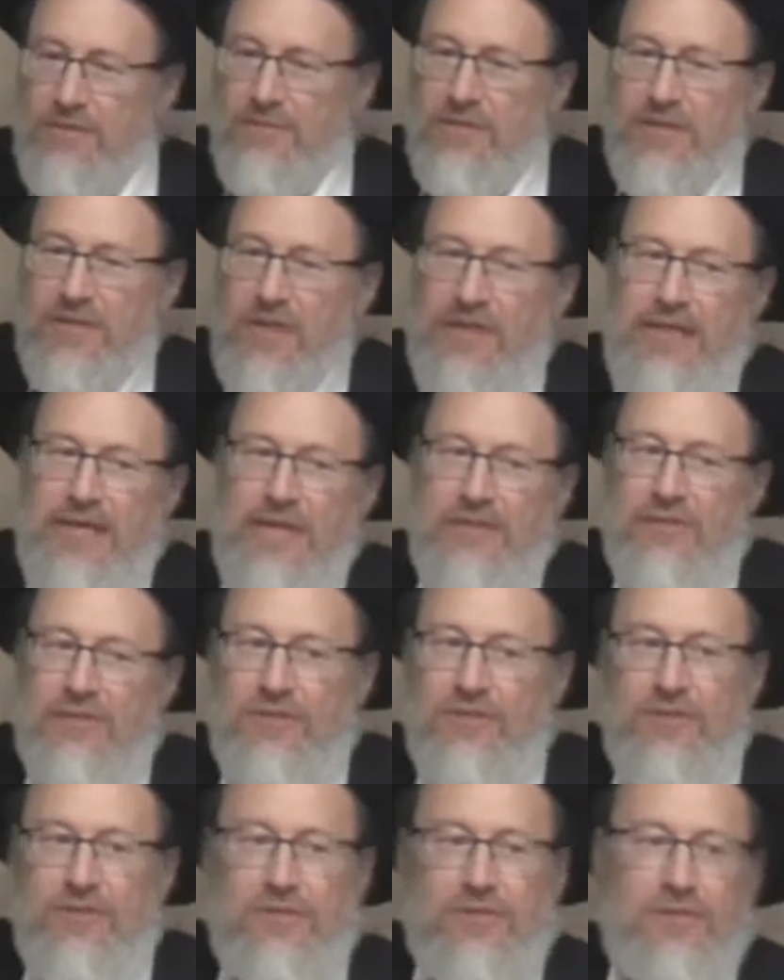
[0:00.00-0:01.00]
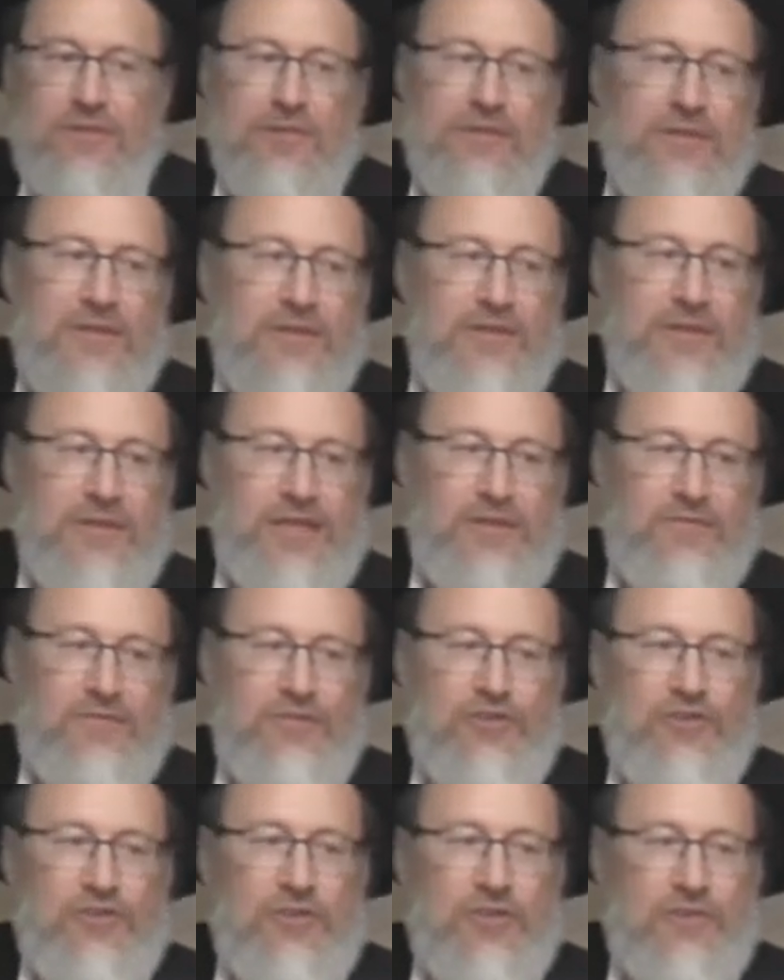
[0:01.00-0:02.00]
the guy has schus. That's
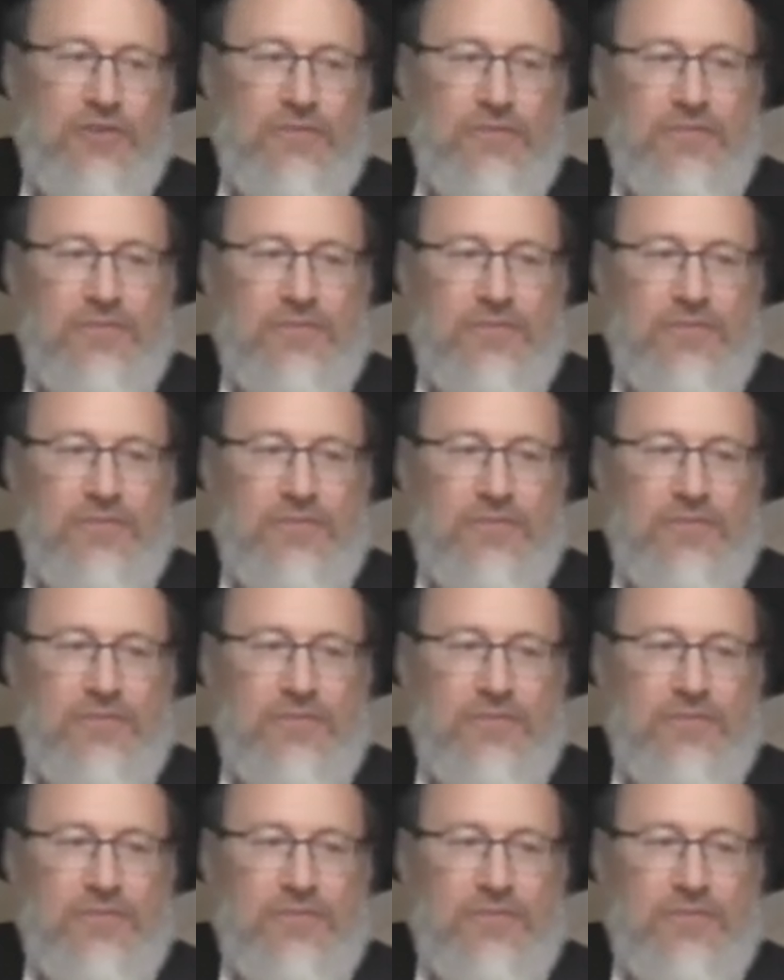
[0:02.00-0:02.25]
for sure.